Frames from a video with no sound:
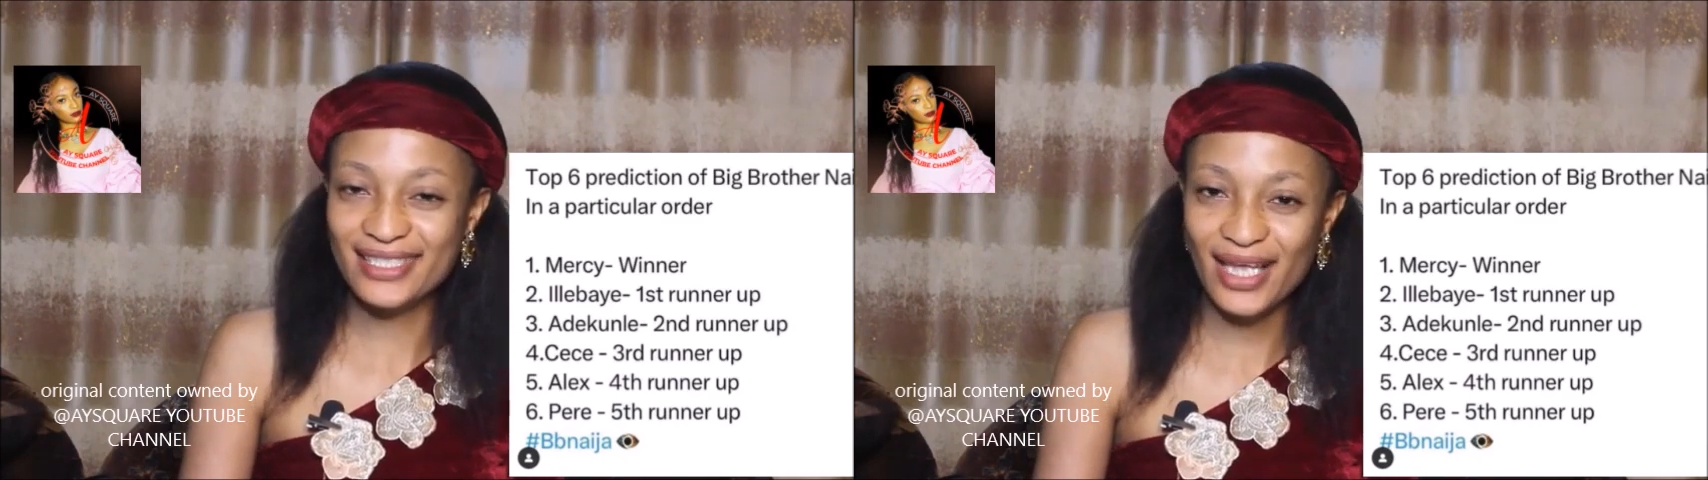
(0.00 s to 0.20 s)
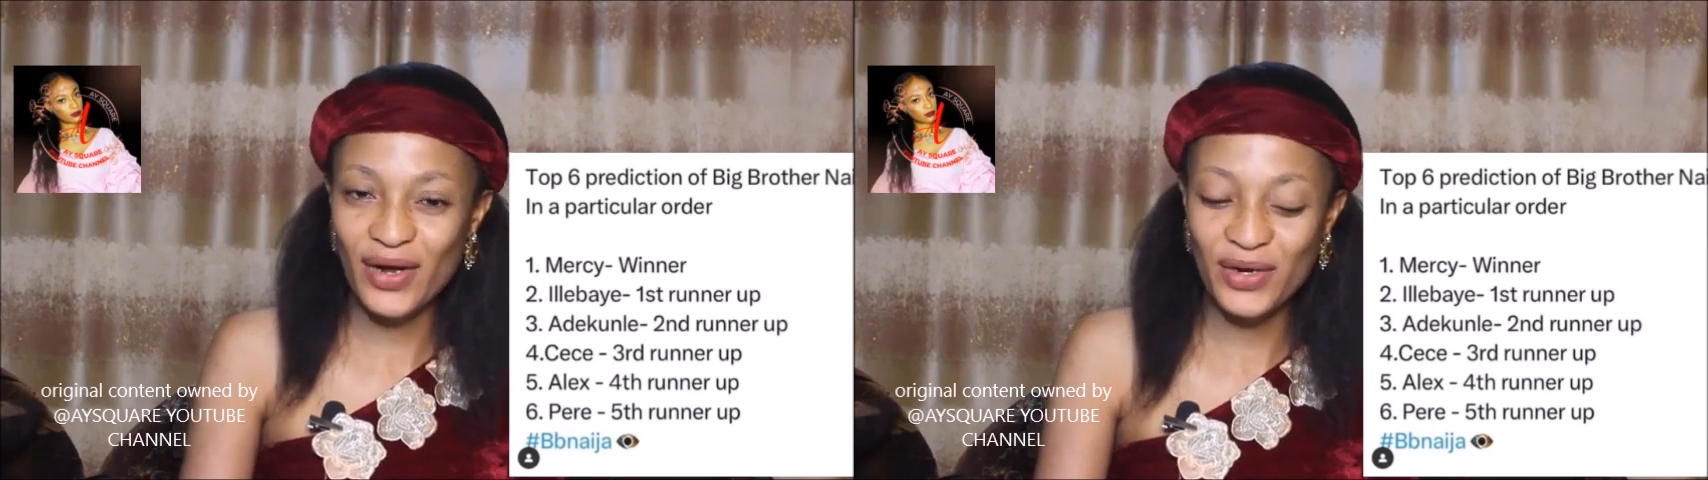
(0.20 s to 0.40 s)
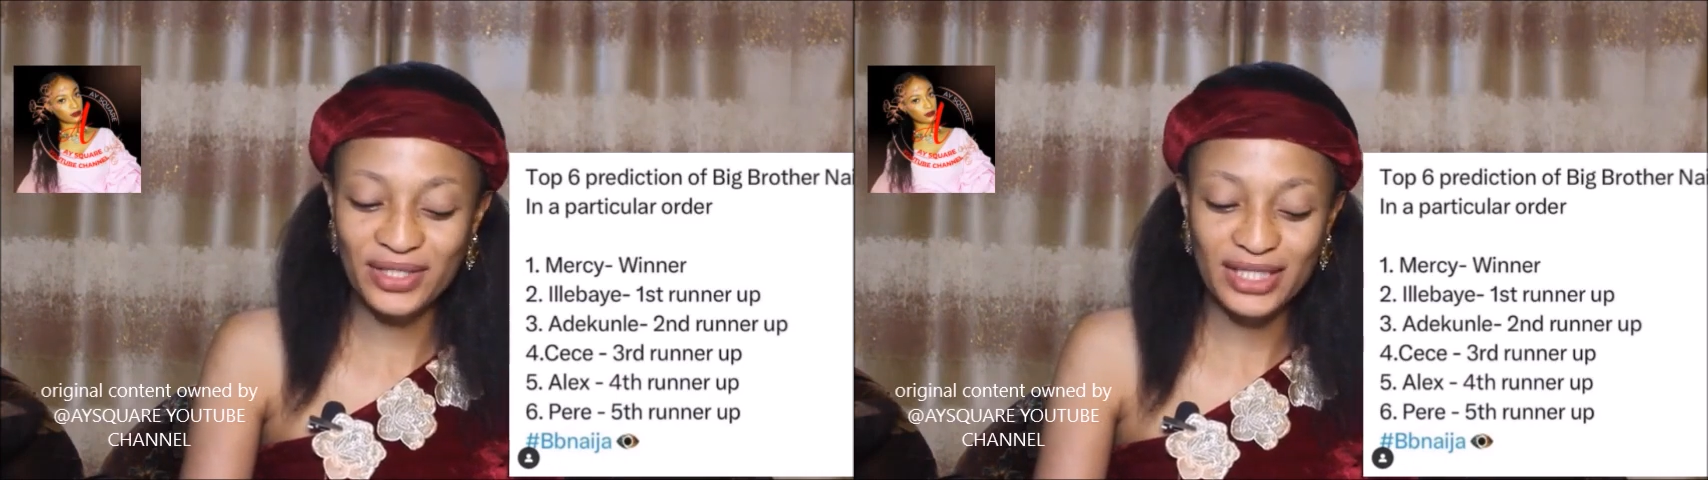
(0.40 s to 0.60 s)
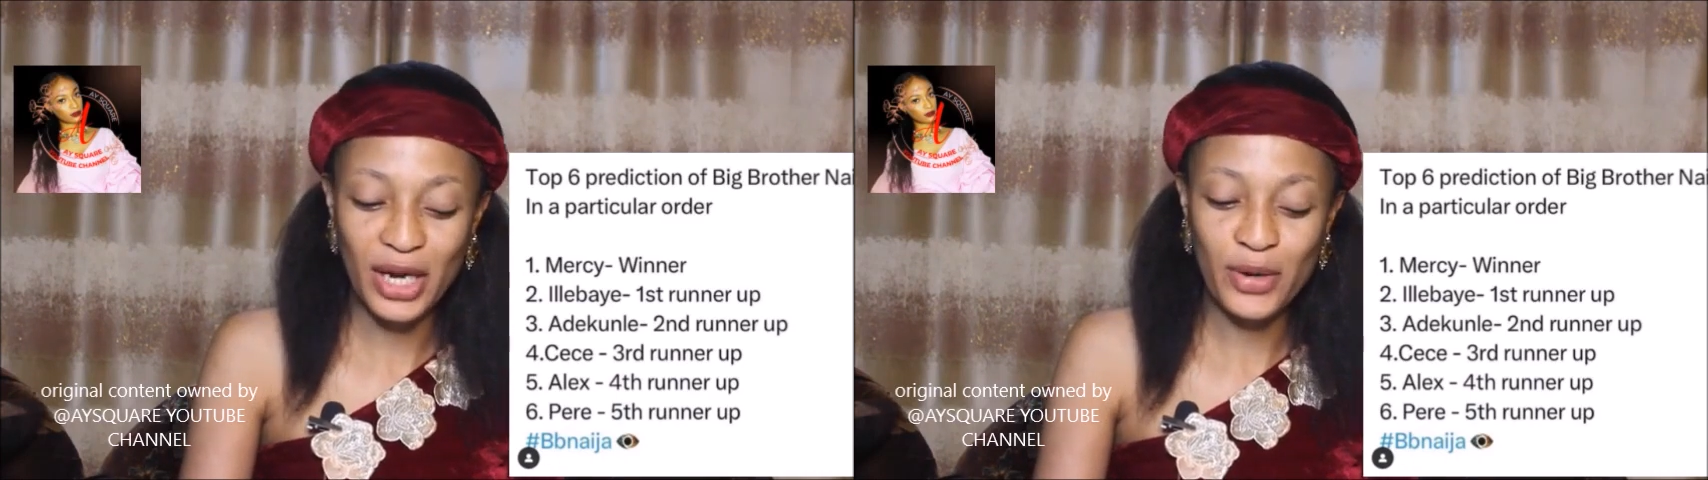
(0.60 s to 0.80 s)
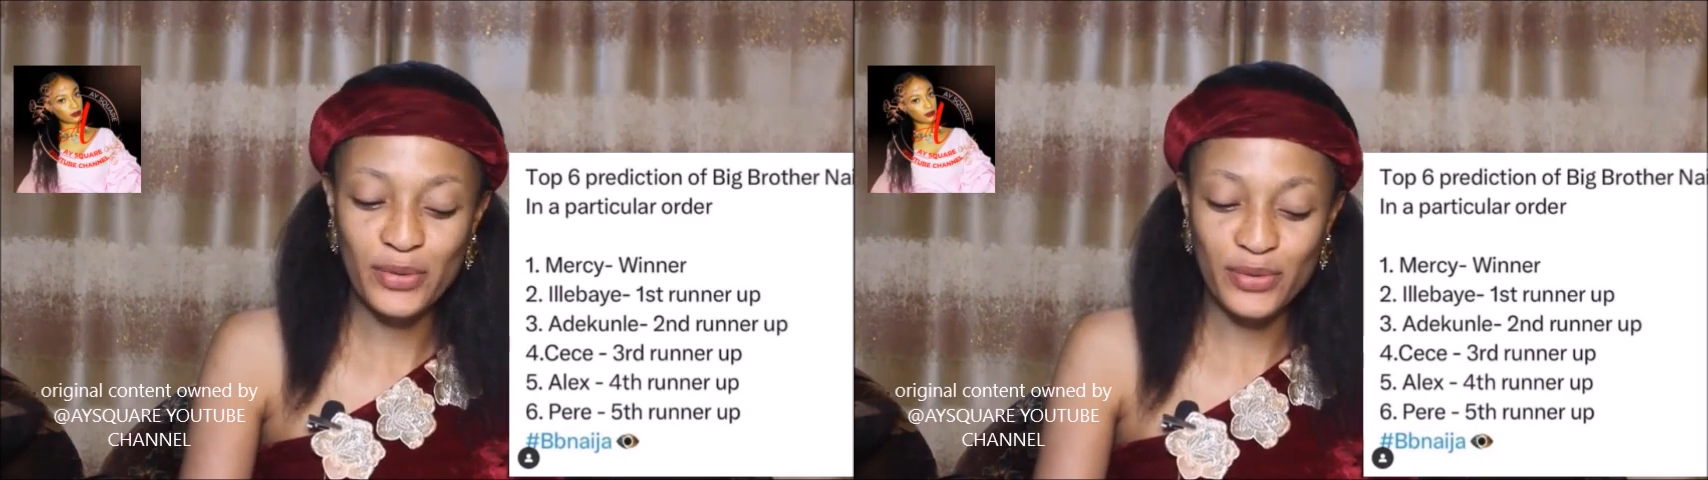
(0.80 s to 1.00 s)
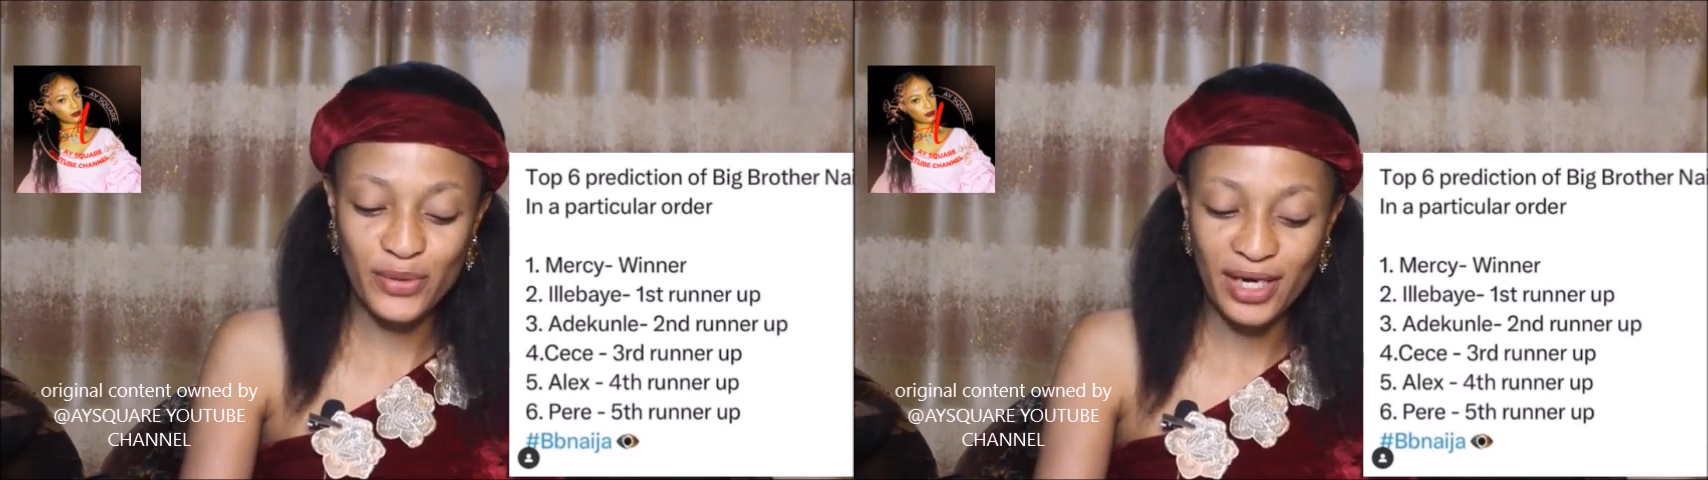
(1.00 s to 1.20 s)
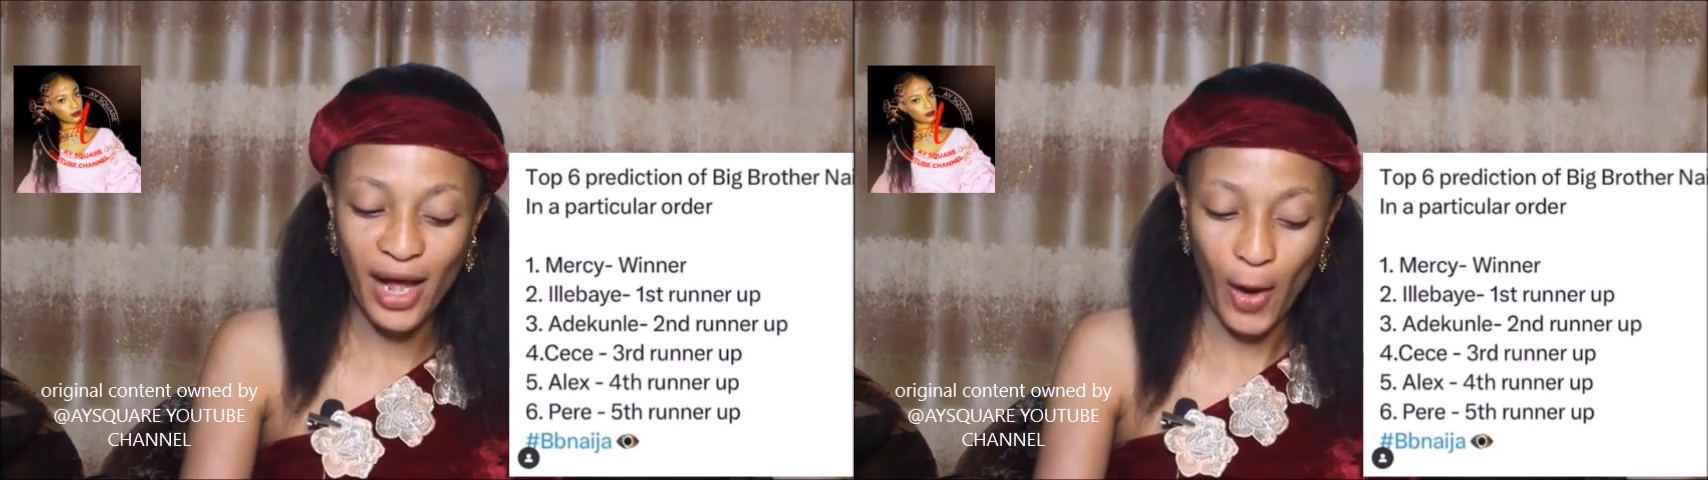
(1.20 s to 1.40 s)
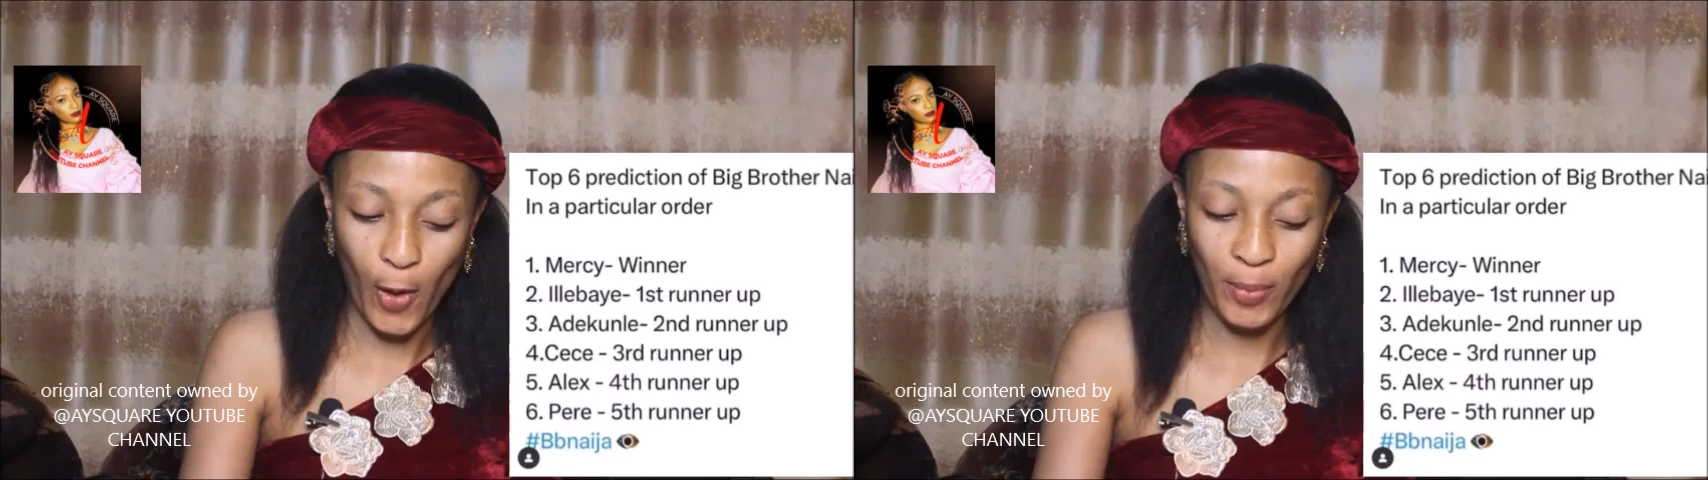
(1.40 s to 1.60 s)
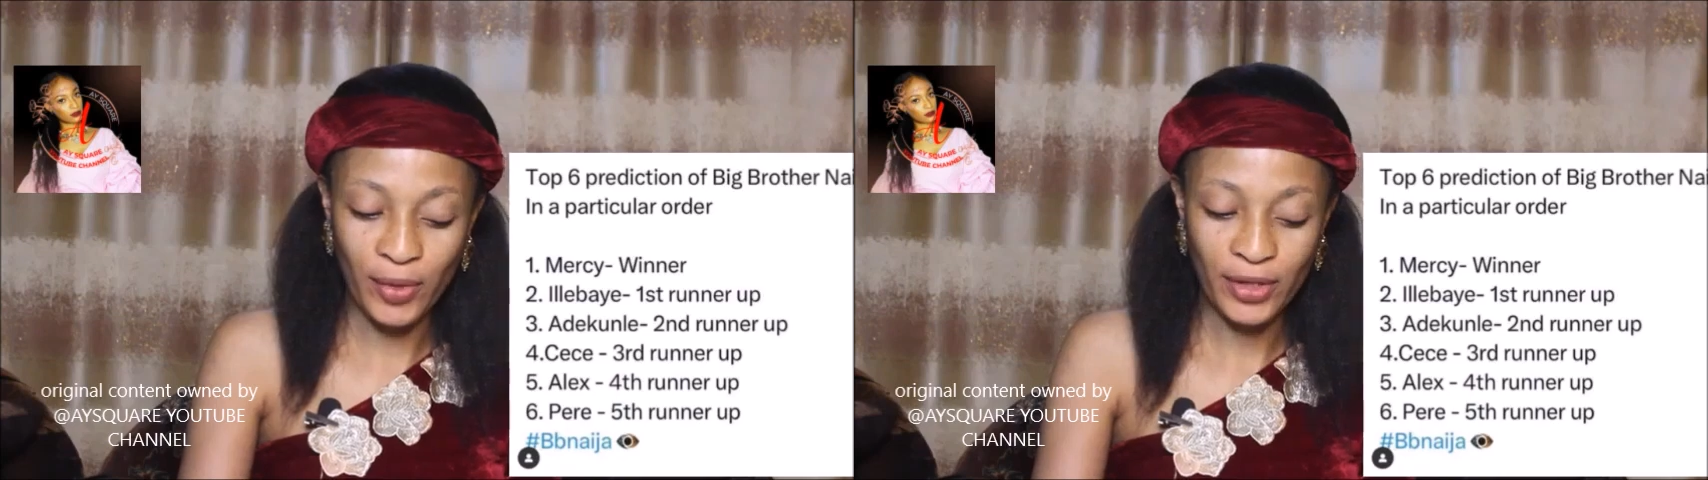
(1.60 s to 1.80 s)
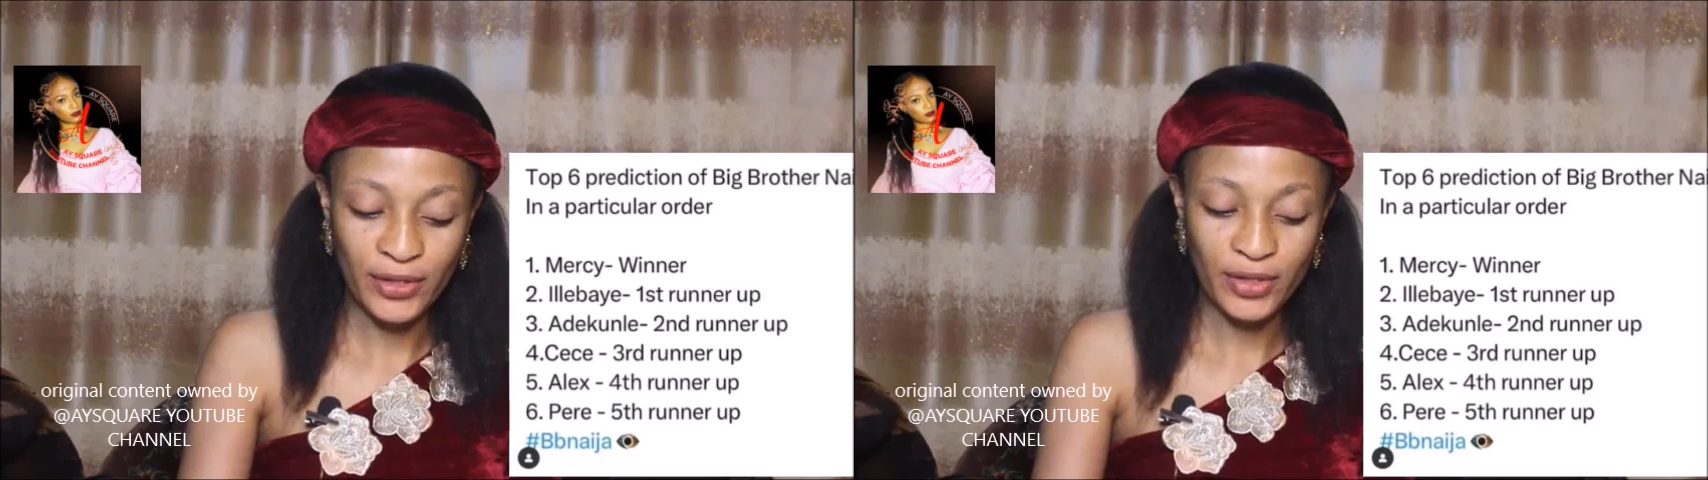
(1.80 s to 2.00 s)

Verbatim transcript: second runner up.